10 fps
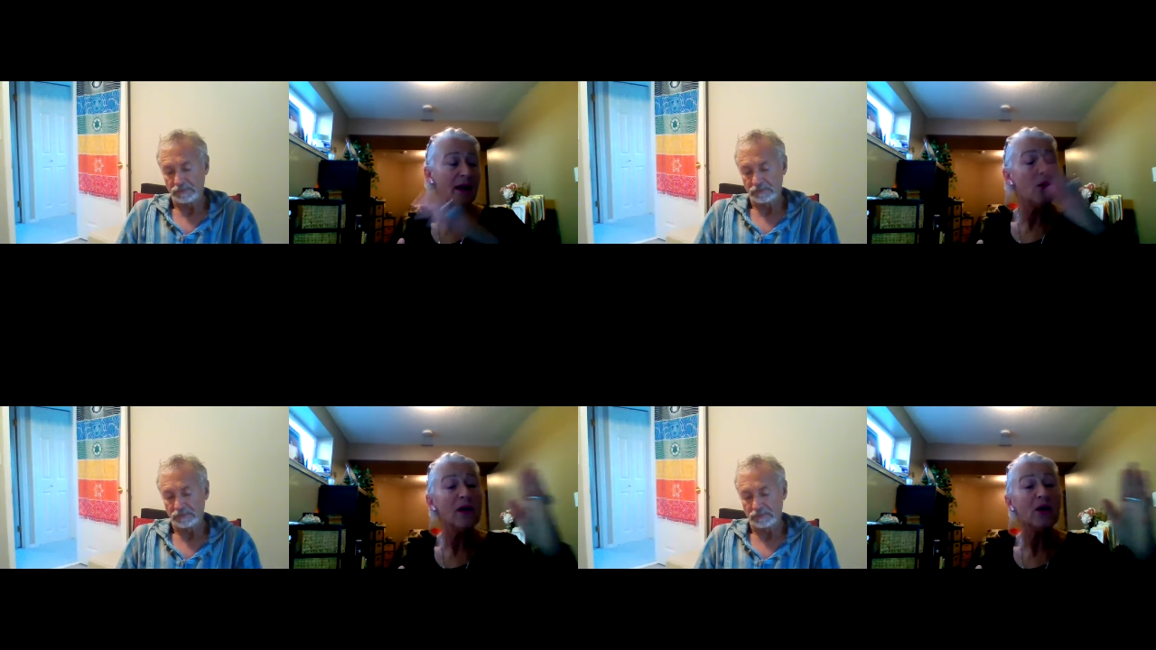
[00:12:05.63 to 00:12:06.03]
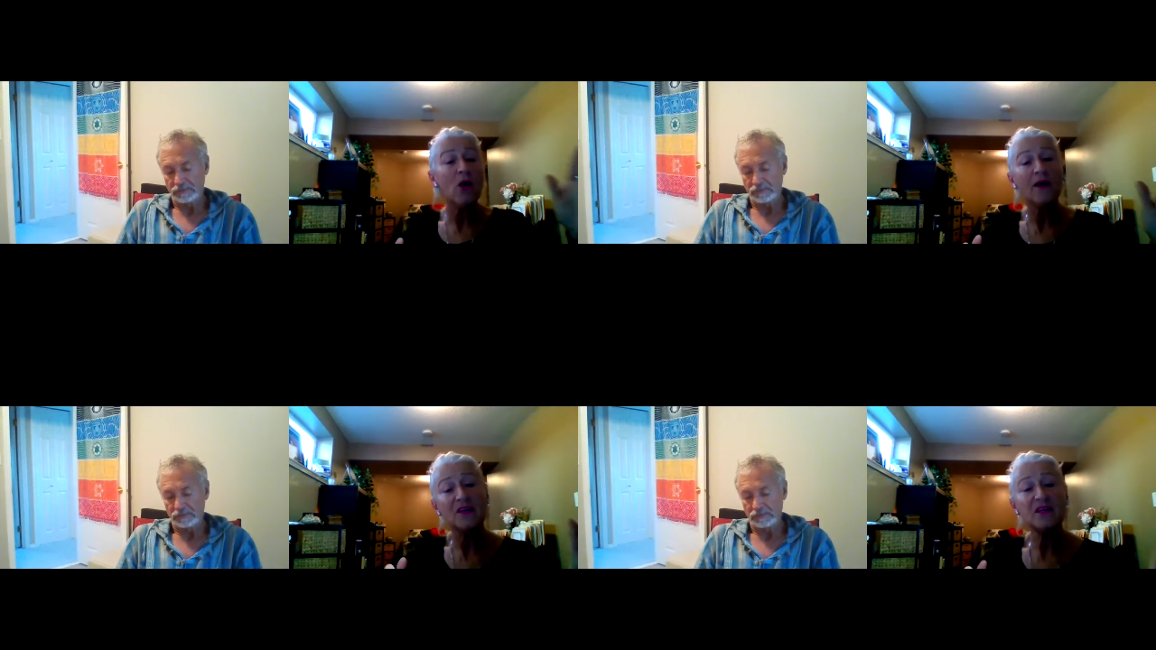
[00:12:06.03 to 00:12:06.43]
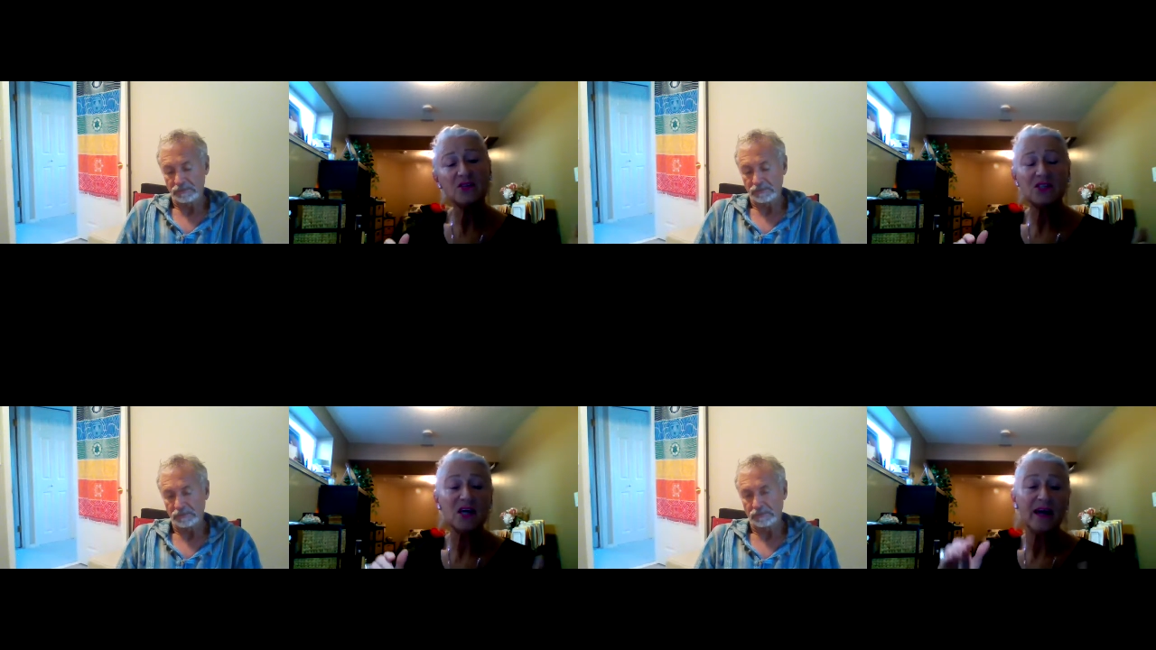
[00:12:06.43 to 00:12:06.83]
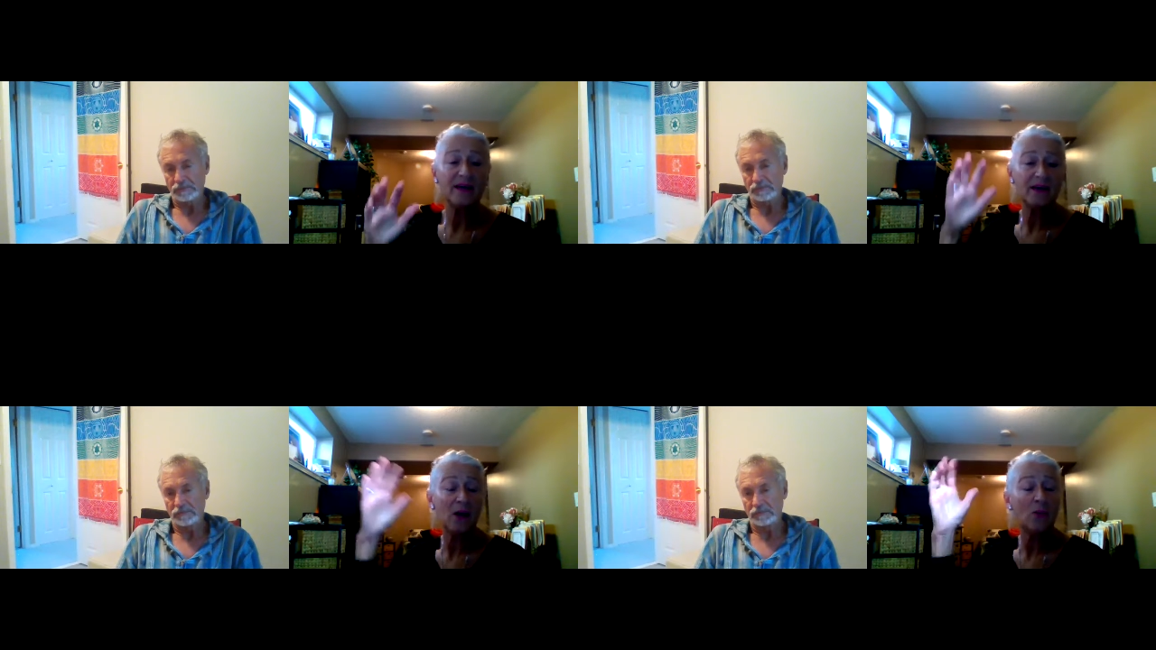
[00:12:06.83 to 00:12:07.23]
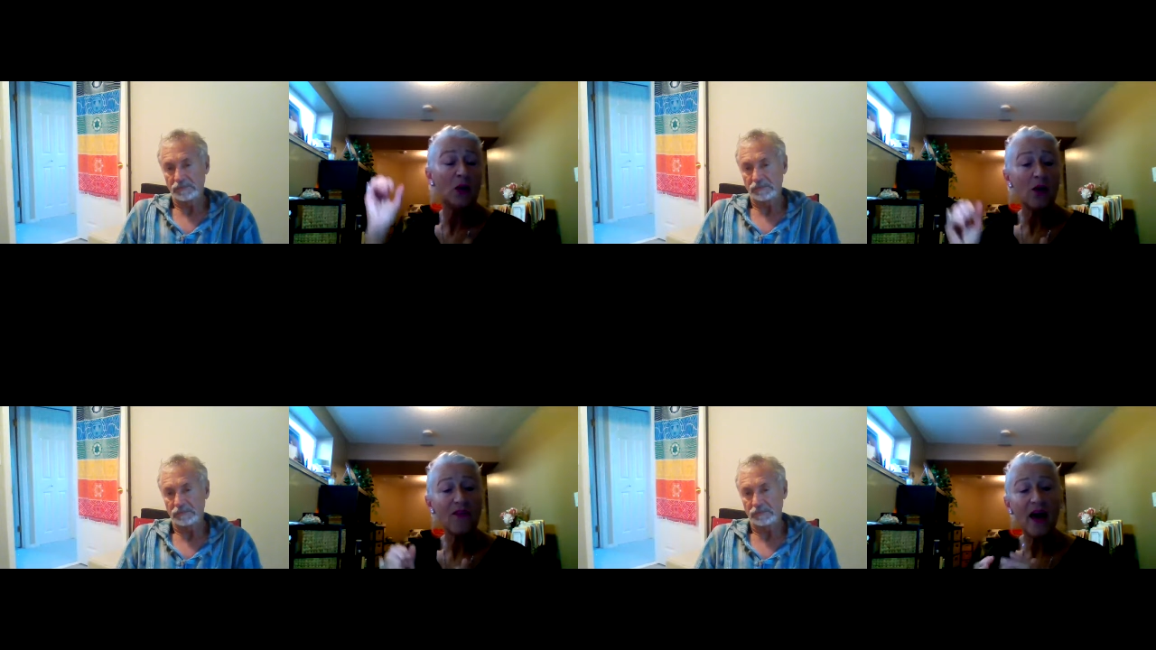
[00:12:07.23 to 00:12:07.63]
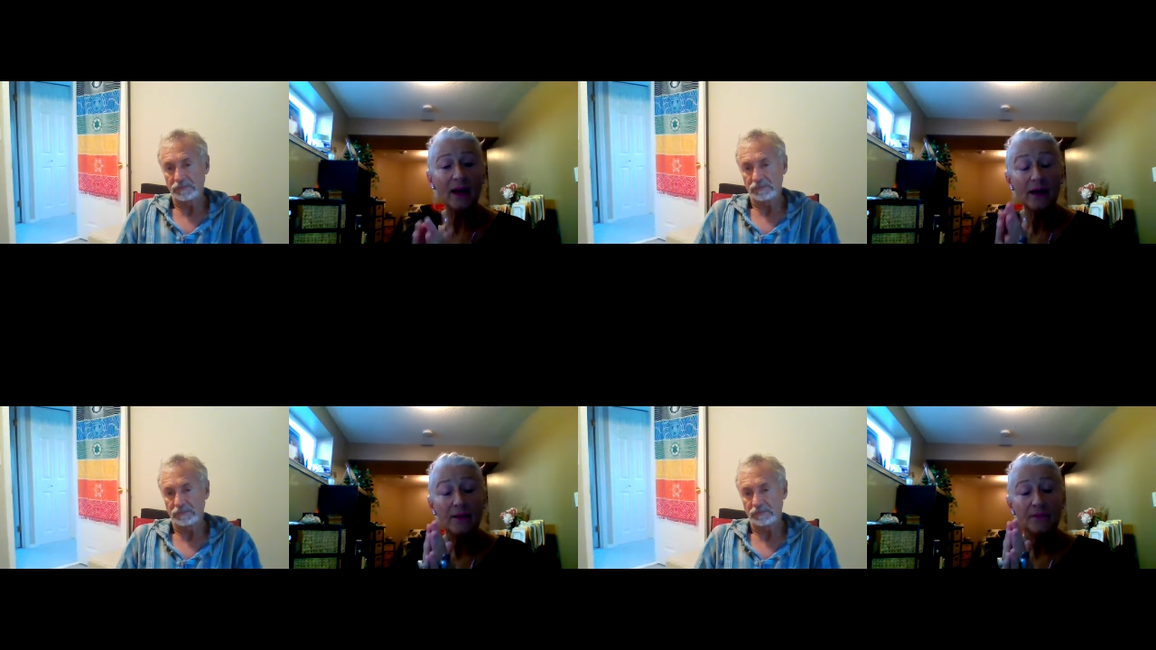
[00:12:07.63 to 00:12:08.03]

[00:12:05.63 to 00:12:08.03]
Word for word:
Speaker 1: Now we got this diet. Now we got that.